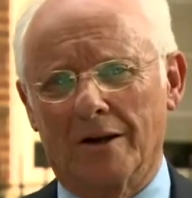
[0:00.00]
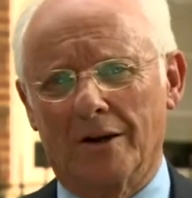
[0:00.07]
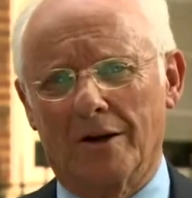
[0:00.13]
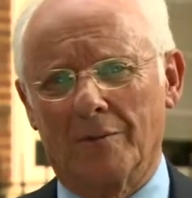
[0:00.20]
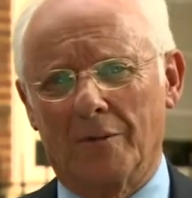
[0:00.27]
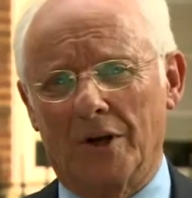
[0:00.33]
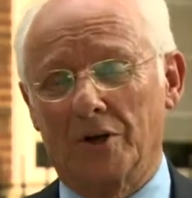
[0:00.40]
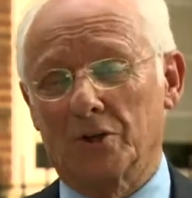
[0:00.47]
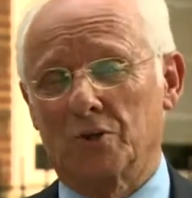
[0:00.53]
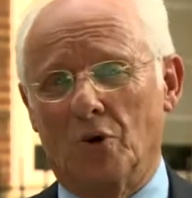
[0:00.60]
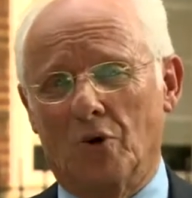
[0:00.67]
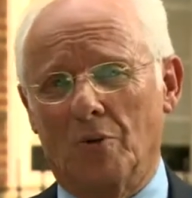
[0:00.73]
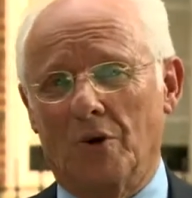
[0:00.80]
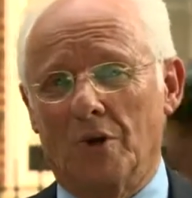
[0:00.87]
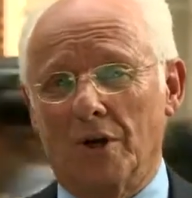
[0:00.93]
um, and as
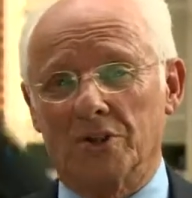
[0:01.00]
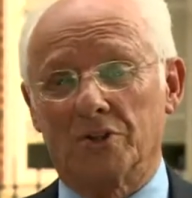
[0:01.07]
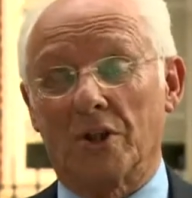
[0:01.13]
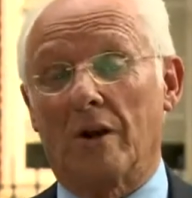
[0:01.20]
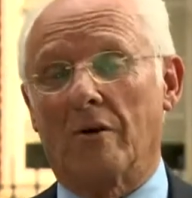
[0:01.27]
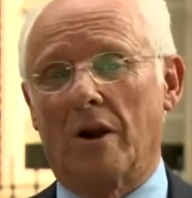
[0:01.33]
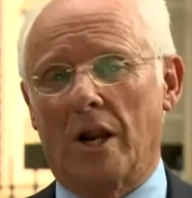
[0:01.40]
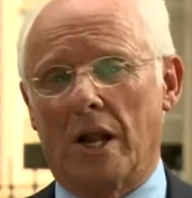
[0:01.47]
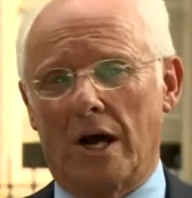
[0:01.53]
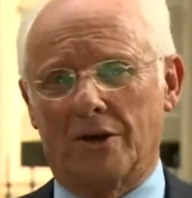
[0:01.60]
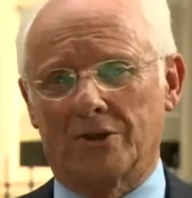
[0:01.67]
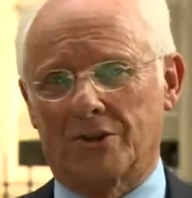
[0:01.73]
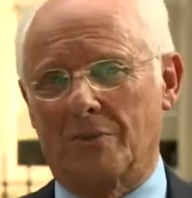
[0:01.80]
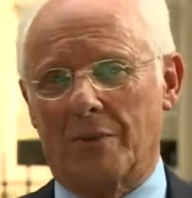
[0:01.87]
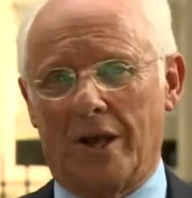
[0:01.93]
normal as they're
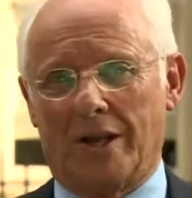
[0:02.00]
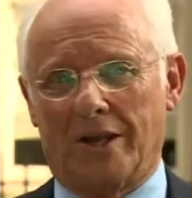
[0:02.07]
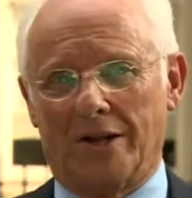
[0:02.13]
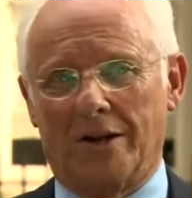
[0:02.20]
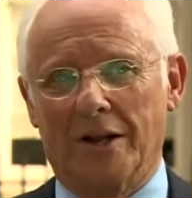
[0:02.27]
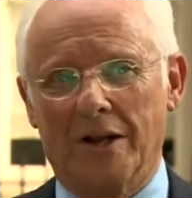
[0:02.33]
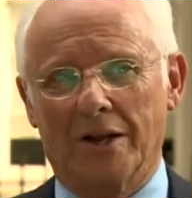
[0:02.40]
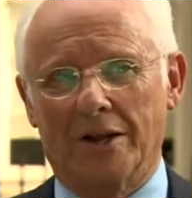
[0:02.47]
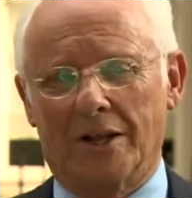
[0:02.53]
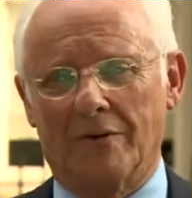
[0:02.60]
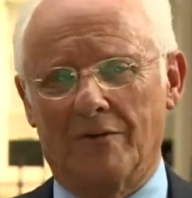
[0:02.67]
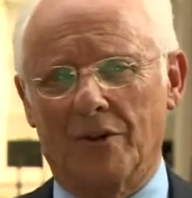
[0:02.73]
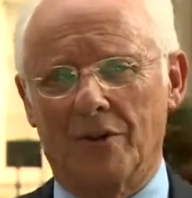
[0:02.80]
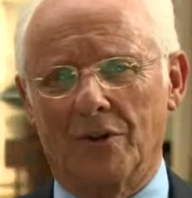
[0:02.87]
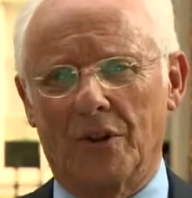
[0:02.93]
allowed to make it,
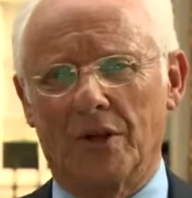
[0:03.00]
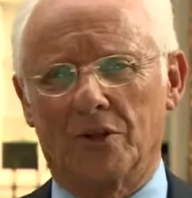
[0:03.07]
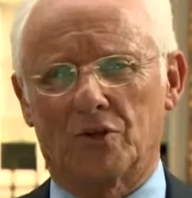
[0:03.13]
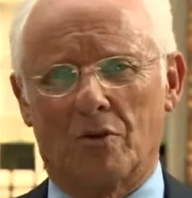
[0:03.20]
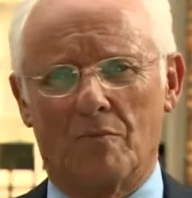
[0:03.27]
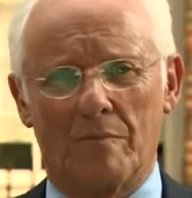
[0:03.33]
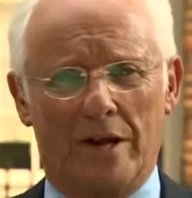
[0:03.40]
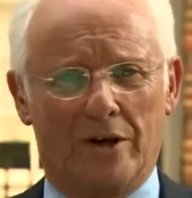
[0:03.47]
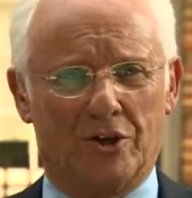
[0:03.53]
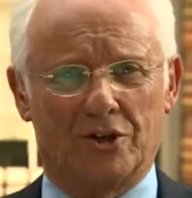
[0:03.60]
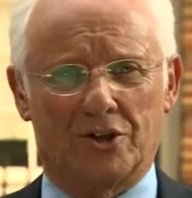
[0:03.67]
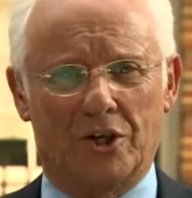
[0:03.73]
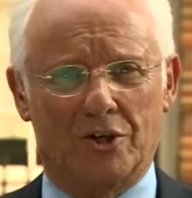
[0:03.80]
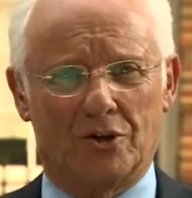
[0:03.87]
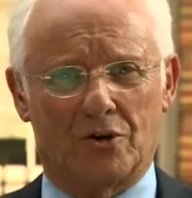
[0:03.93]
given the
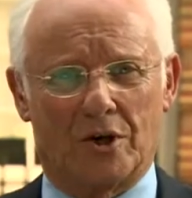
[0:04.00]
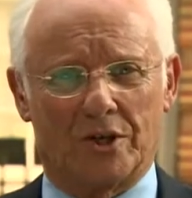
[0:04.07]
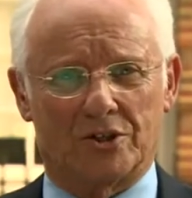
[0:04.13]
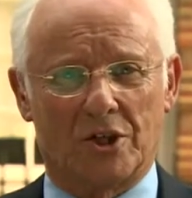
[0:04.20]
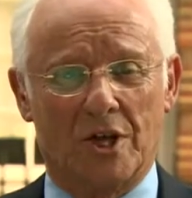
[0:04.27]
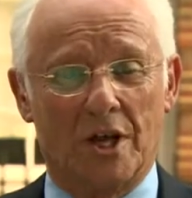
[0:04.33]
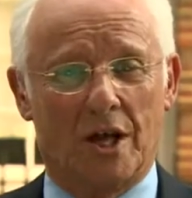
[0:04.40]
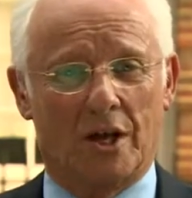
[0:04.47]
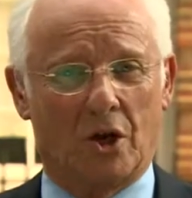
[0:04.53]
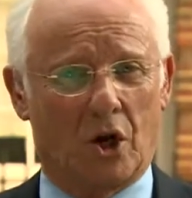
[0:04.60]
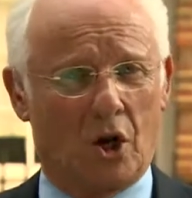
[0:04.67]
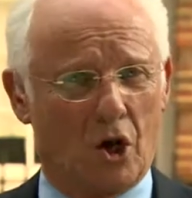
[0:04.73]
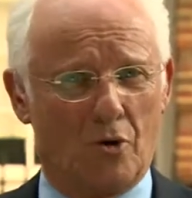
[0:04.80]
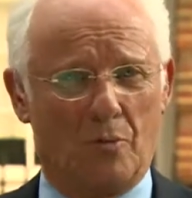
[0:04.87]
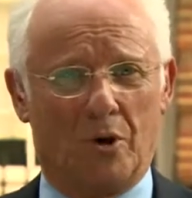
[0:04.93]
tremendous interest and
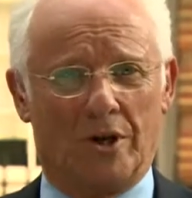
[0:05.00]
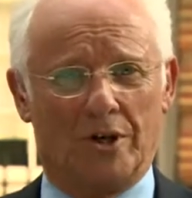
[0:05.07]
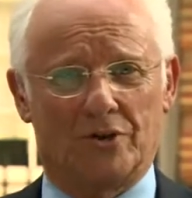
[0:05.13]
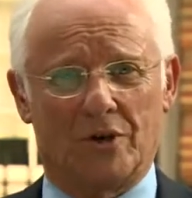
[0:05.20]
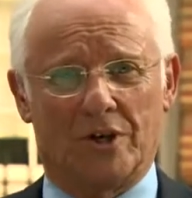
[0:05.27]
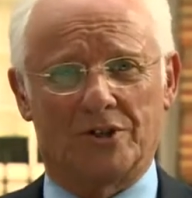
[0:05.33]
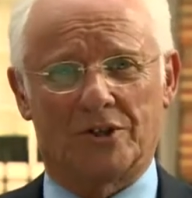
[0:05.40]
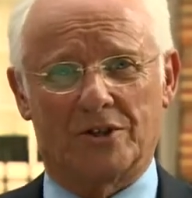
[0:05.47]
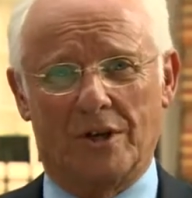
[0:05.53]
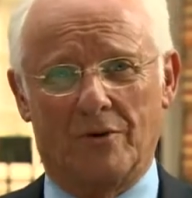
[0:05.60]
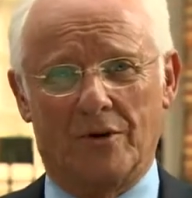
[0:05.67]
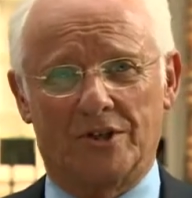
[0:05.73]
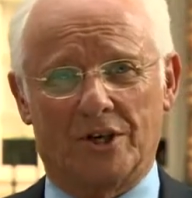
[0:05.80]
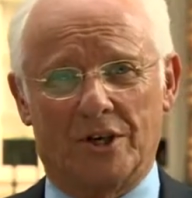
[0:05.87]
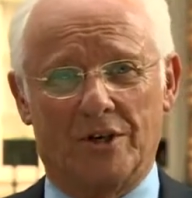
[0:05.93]
global interest
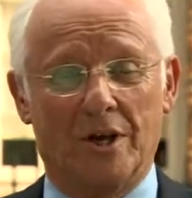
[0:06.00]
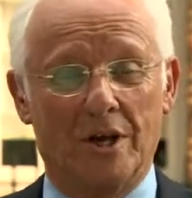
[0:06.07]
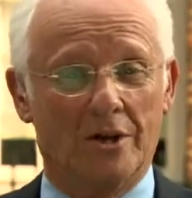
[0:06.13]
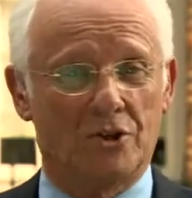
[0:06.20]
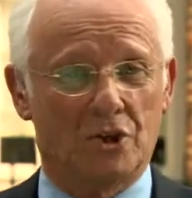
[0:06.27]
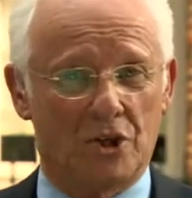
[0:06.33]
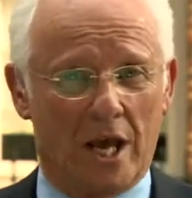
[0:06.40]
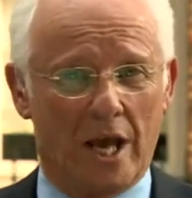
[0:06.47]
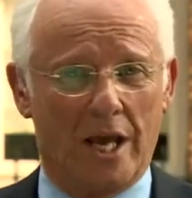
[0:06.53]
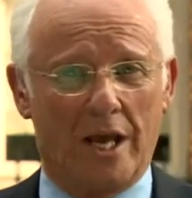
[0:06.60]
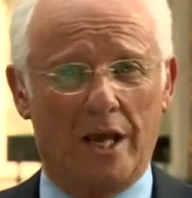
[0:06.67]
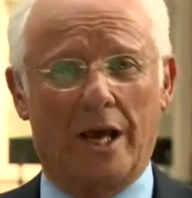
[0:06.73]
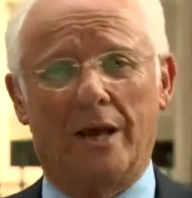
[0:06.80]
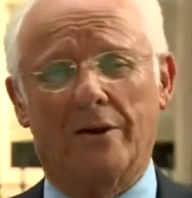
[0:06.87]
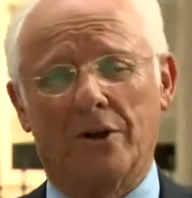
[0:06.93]
there is in today
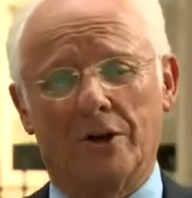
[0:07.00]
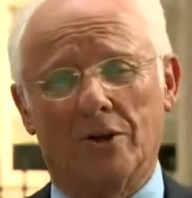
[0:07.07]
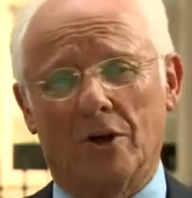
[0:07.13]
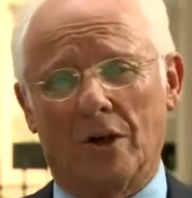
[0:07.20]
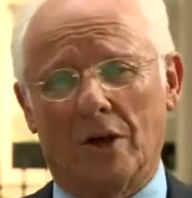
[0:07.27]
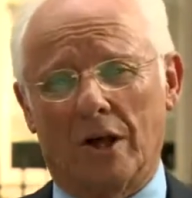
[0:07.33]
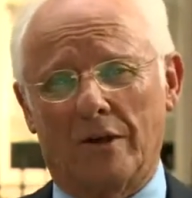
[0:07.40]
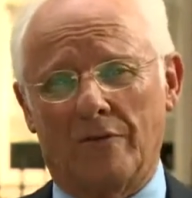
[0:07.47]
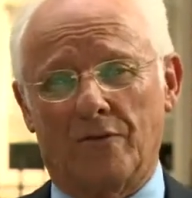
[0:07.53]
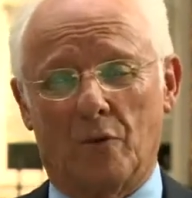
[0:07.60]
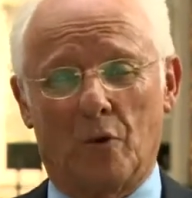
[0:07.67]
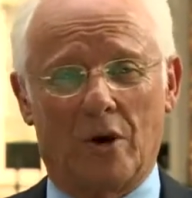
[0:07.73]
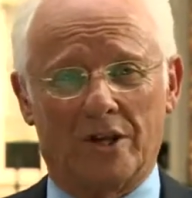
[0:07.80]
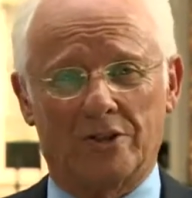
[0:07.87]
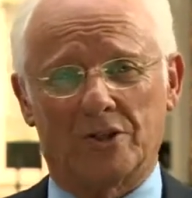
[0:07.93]
and in her life
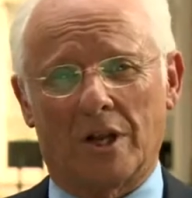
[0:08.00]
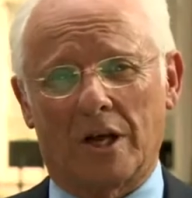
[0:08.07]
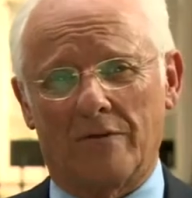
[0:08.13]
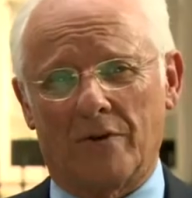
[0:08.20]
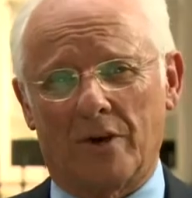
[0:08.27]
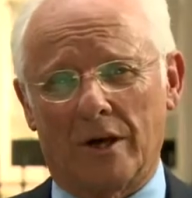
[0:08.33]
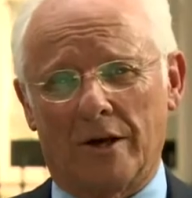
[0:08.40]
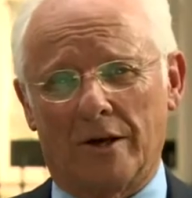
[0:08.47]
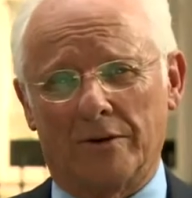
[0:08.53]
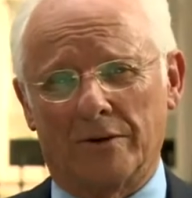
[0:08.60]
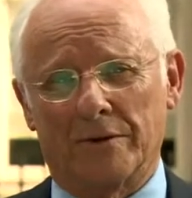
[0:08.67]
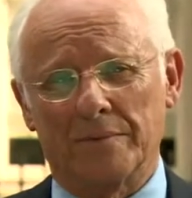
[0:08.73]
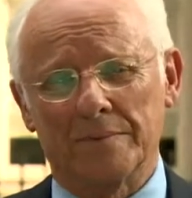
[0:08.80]
or his life ahead.